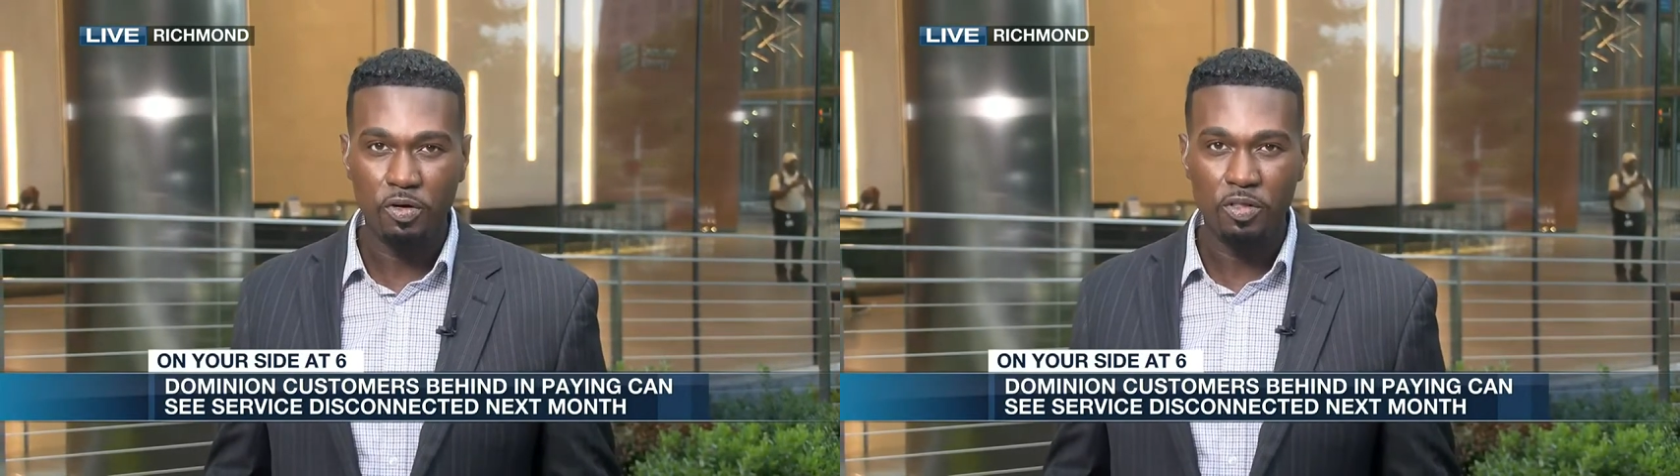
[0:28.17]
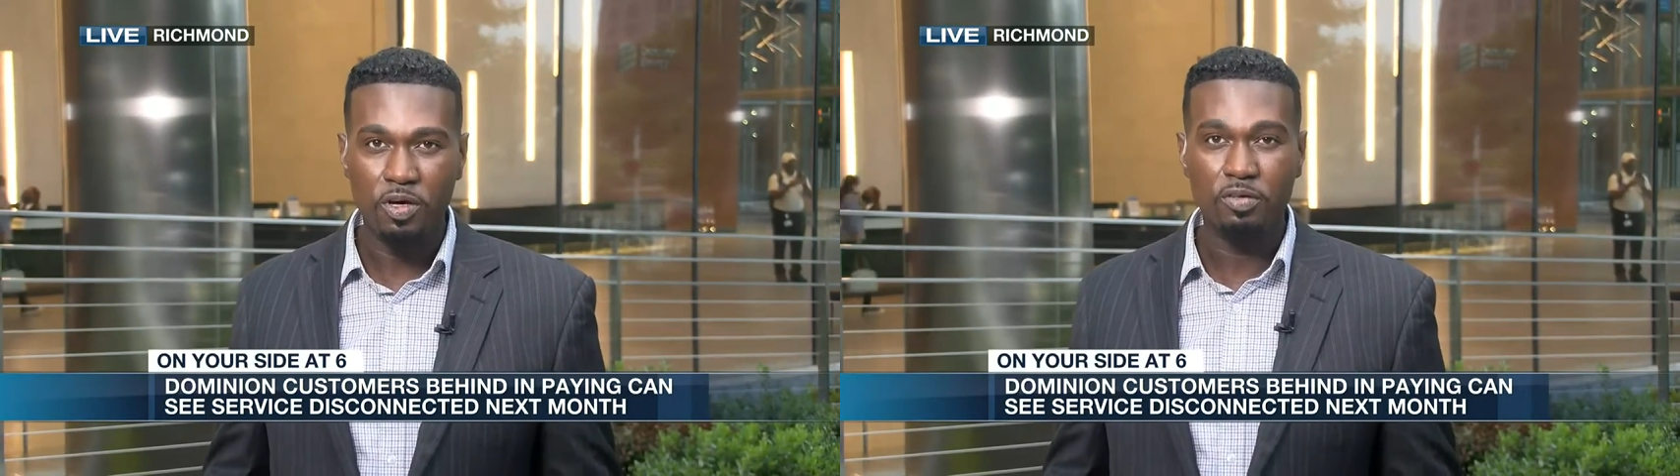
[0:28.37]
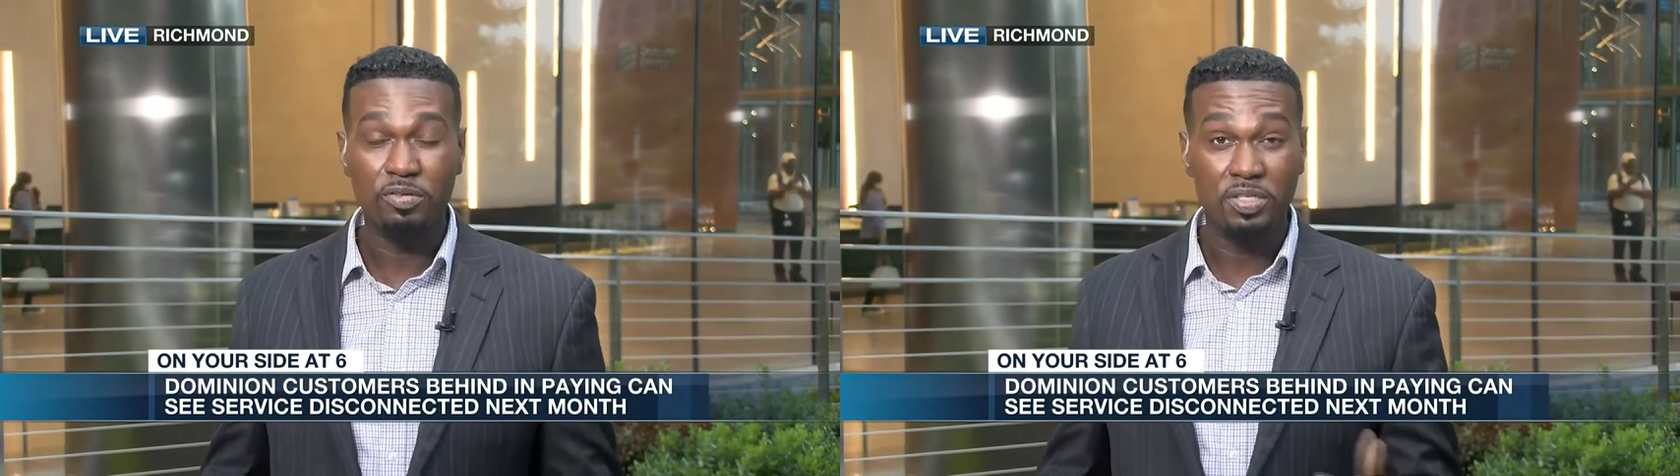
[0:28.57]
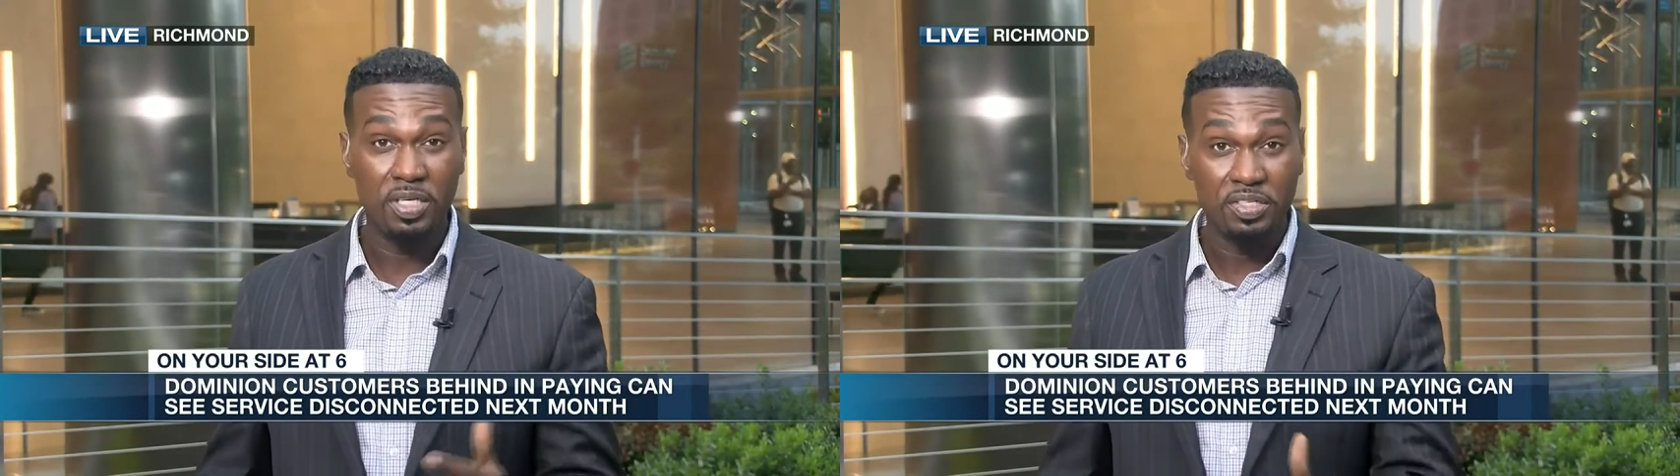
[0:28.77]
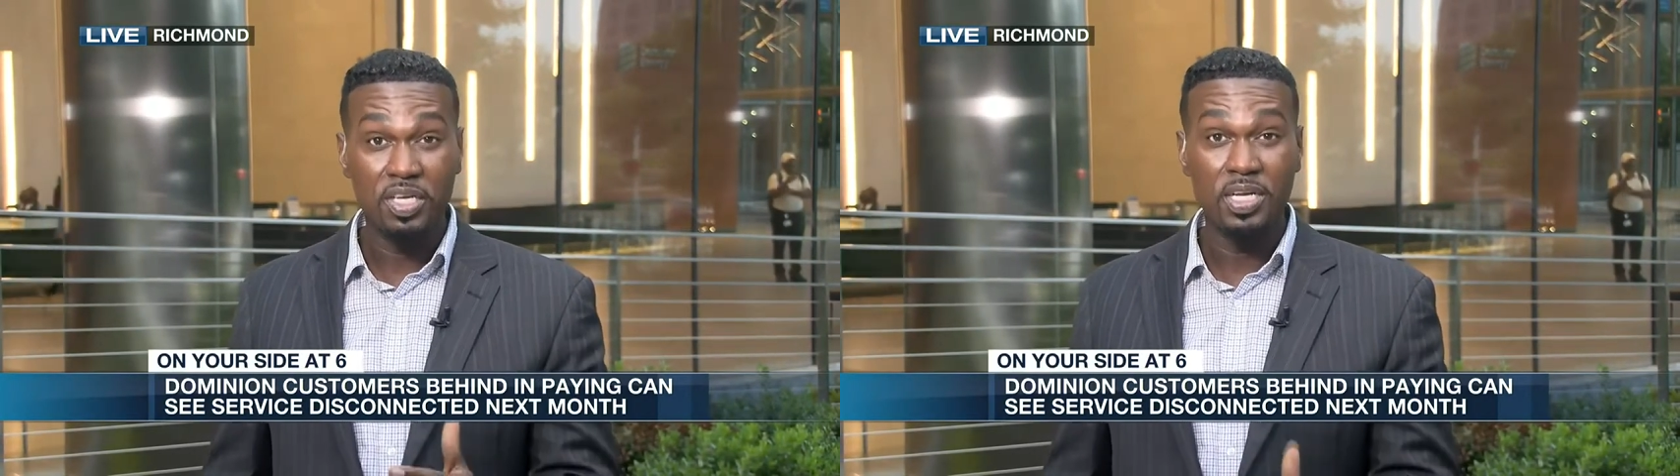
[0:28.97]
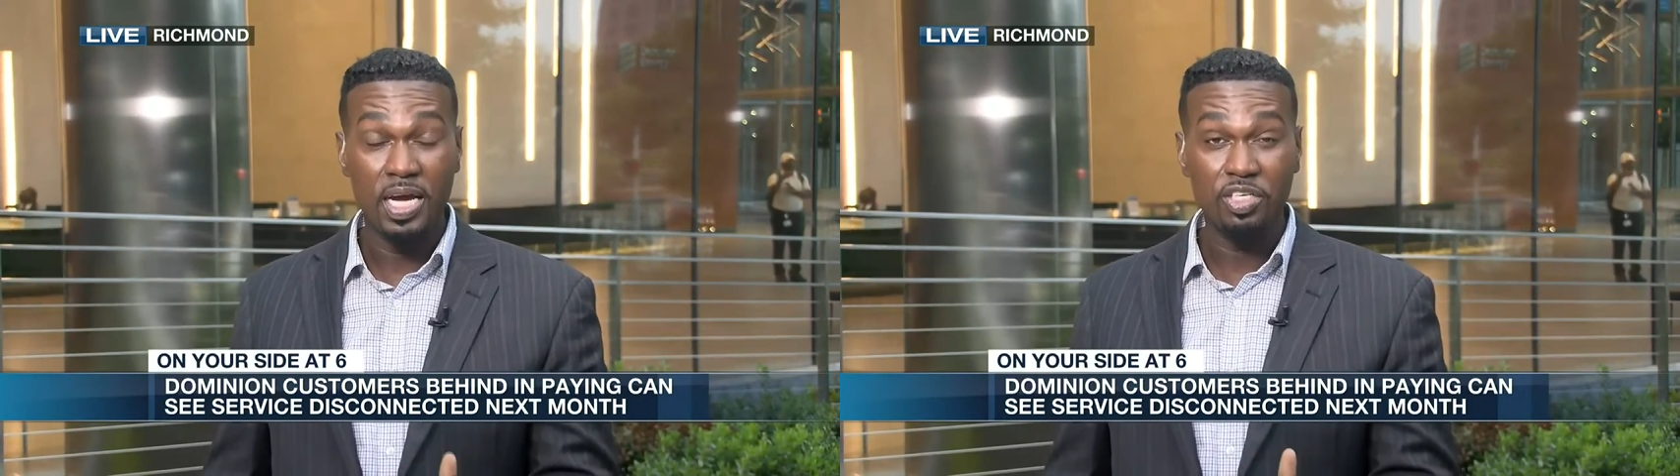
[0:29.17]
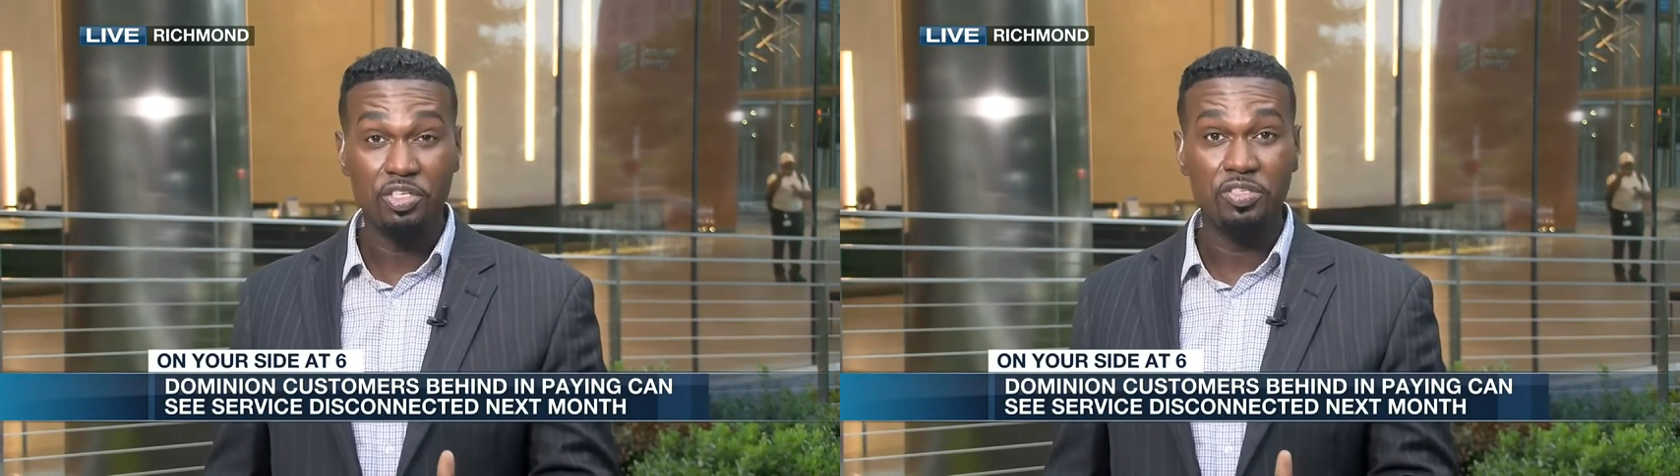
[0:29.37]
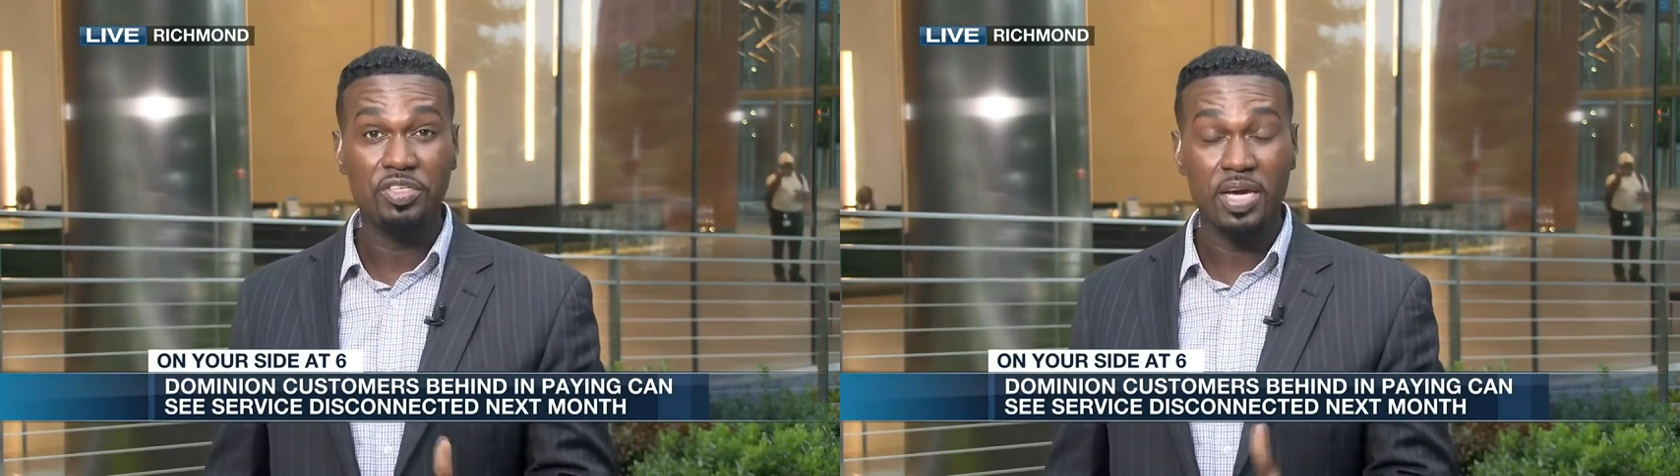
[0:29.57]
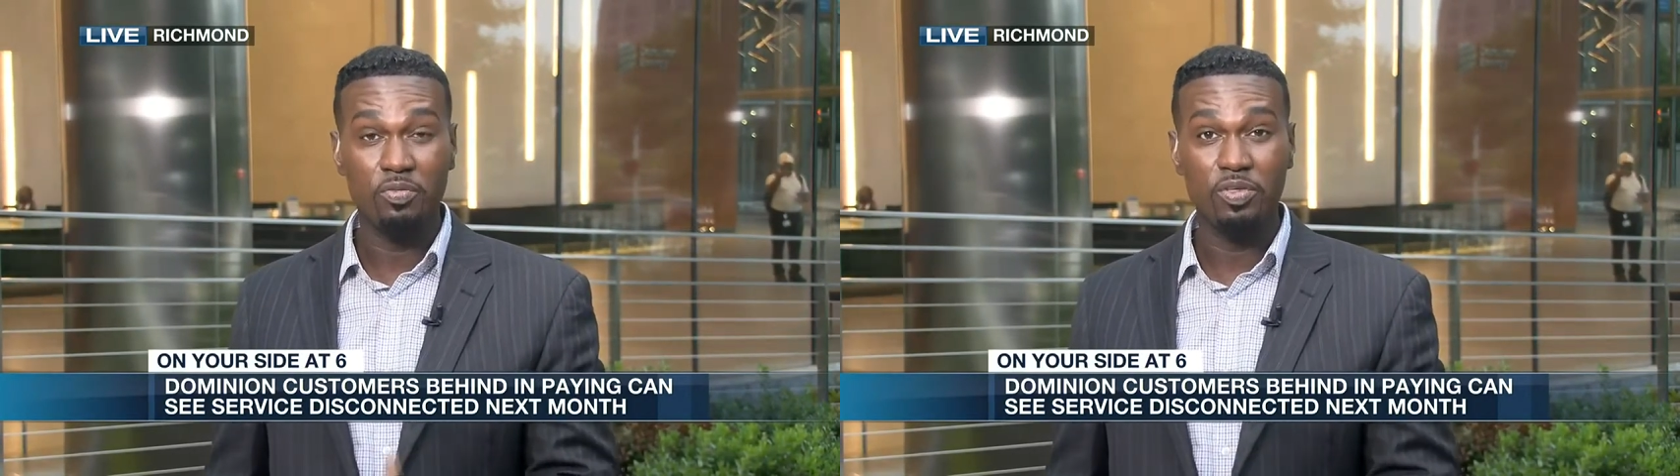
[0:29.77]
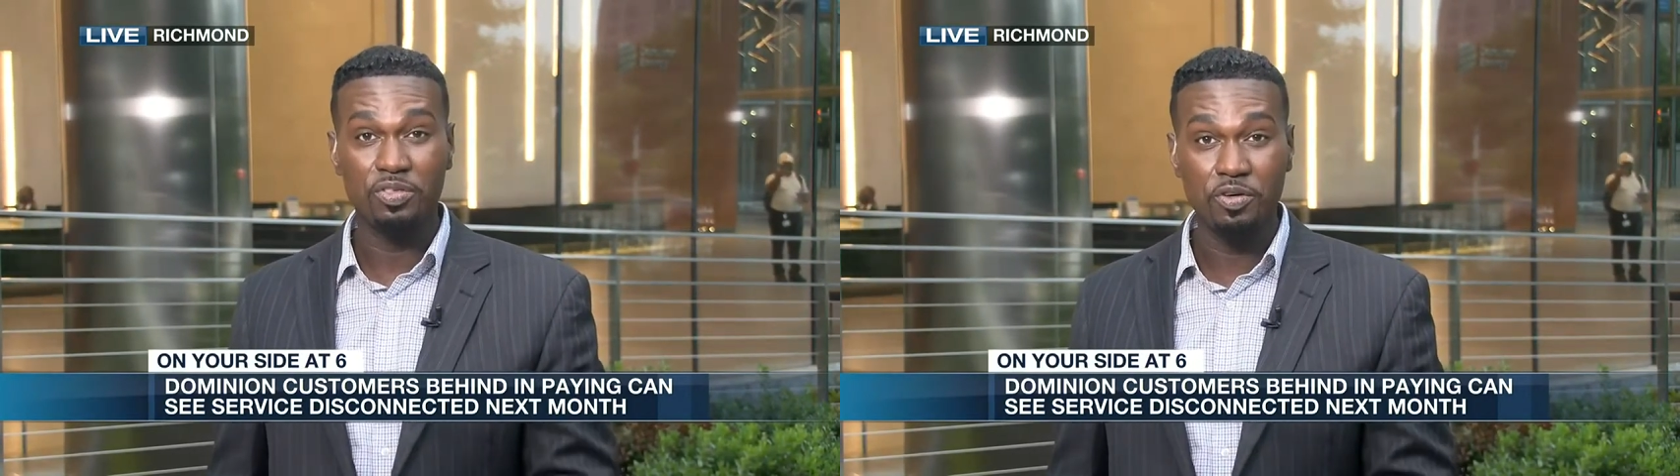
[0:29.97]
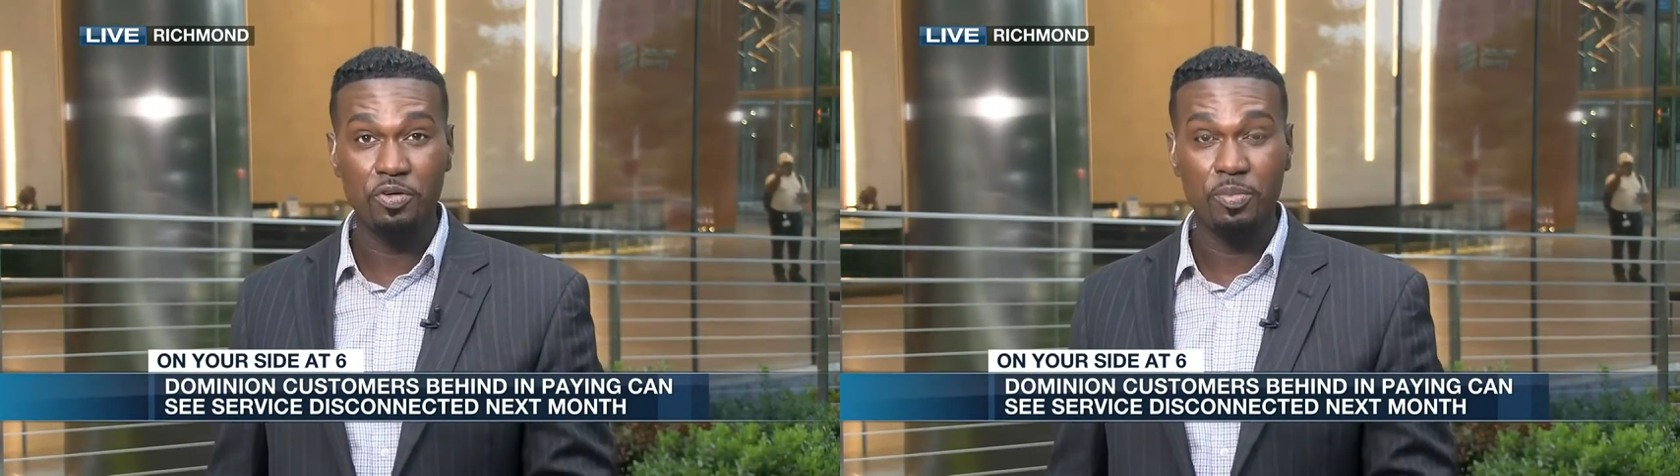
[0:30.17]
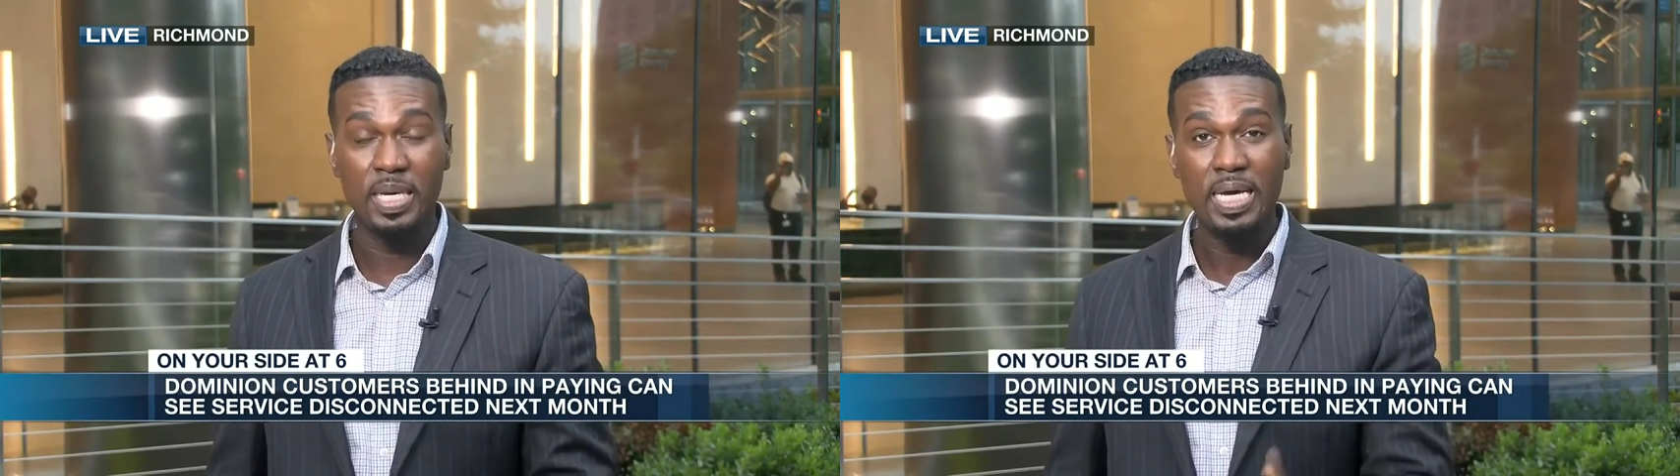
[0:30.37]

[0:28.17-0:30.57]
those disconnections can resume.